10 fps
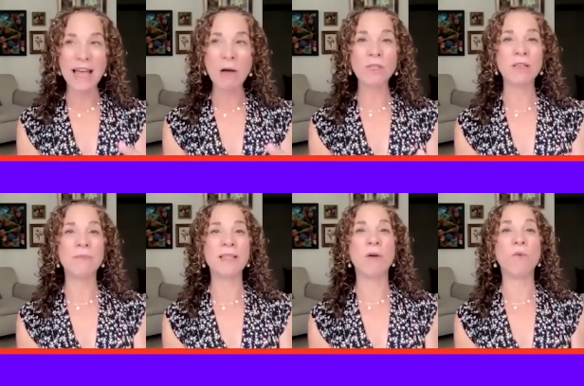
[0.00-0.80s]
that was
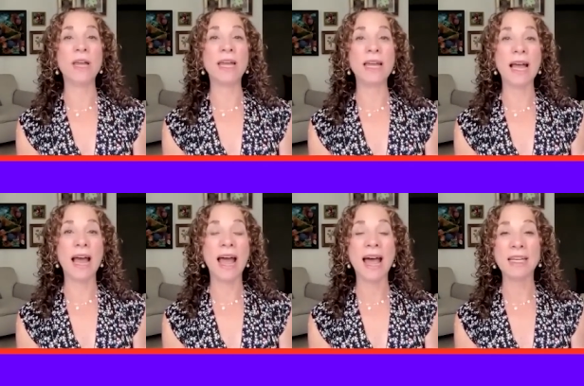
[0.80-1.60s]
something that we
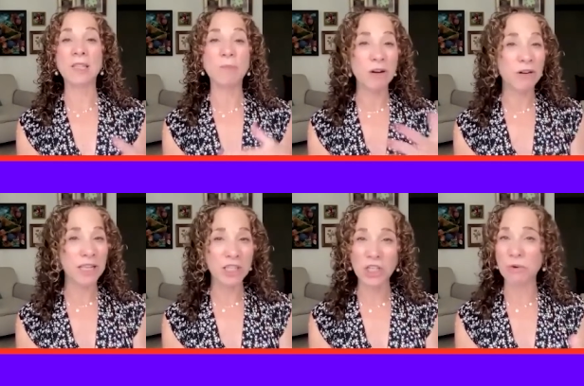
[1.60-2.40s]
had
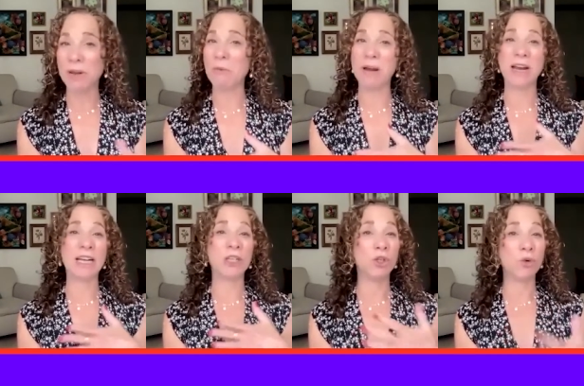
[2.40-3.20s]
experience doing, we
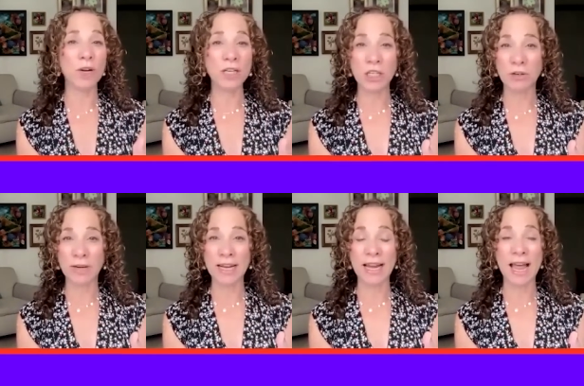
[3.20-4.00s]
enjoyed
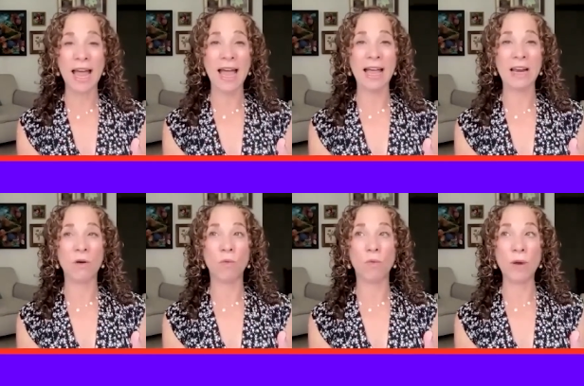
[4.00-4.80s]
doing, and
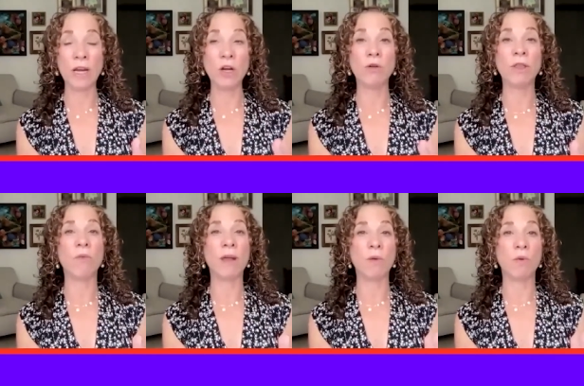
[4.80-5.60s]
we knew
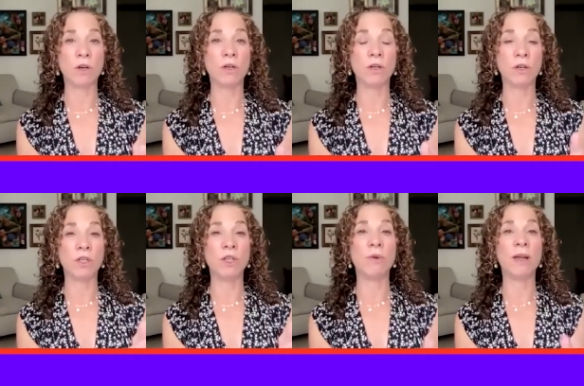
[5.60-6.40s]
that we were
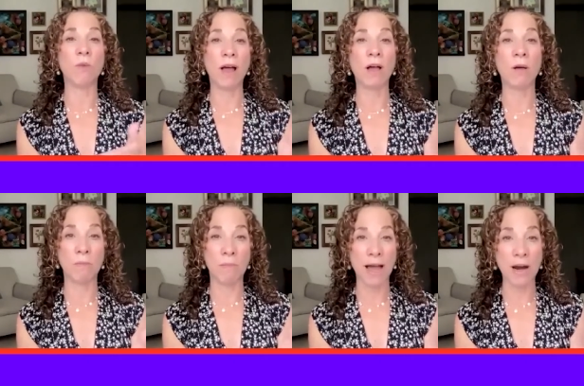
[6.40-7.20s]
doing
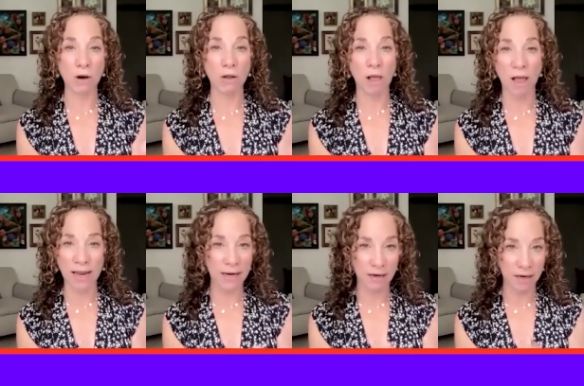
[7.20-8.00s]
well by our
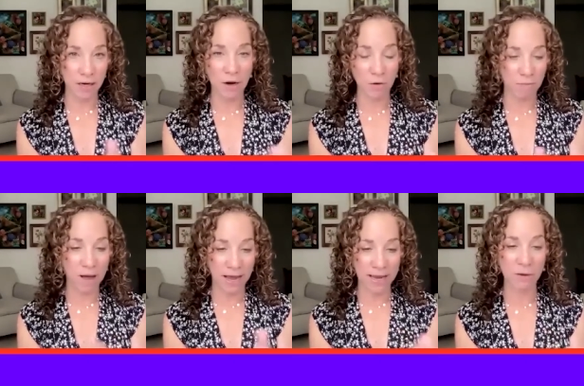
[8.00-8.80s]
client, you know,
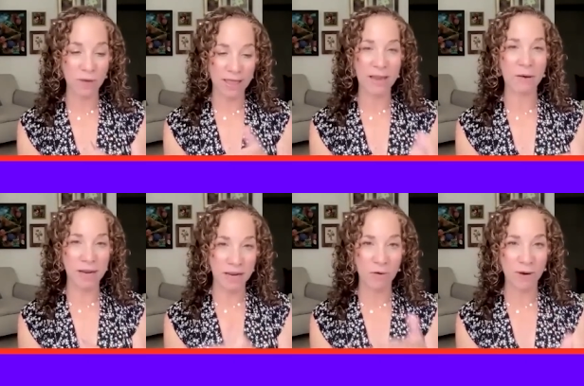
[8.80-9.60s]
by with,
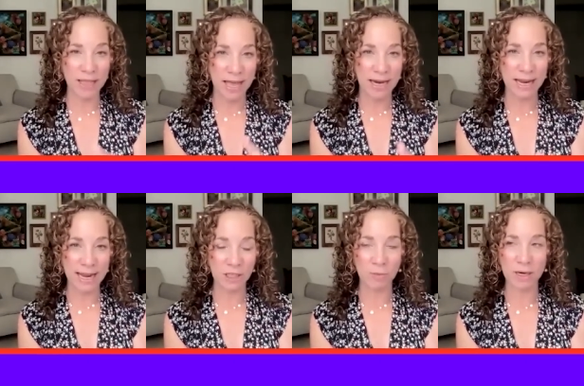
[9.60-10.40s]
you know, in that
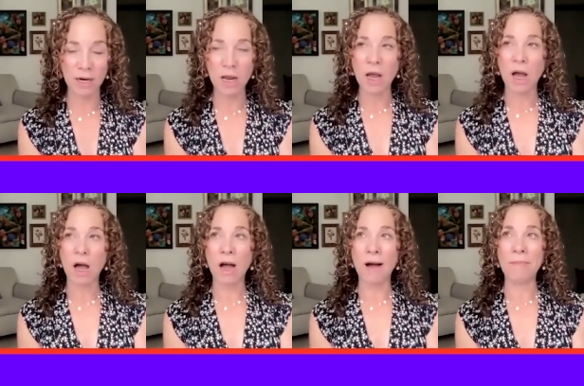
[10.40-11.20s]
engagement.
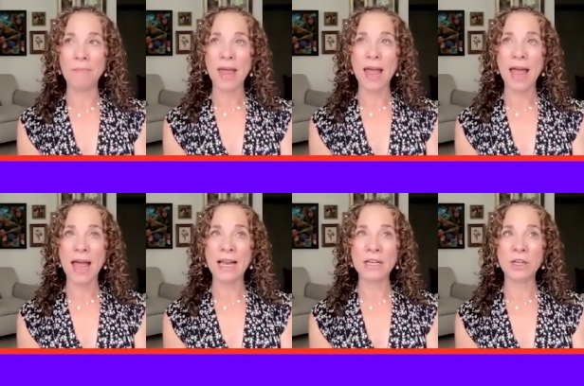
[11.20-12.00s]
Um,
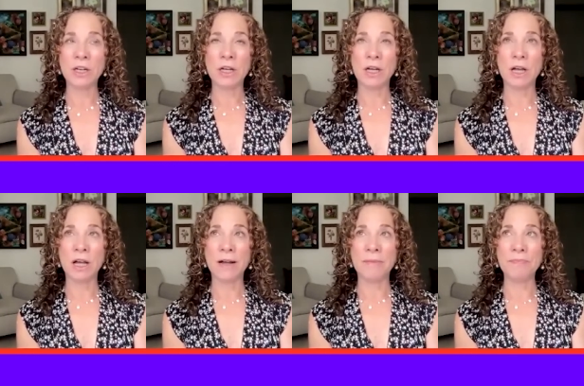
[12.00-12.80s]
and
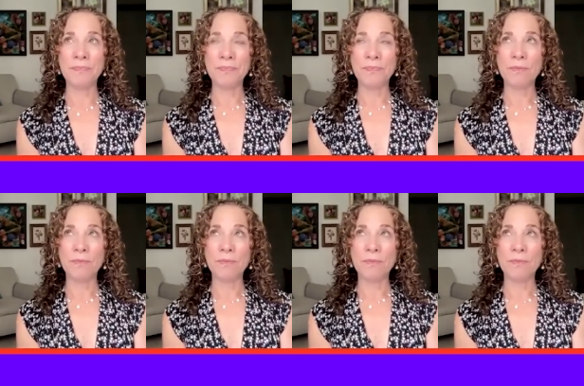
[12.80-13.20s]
um,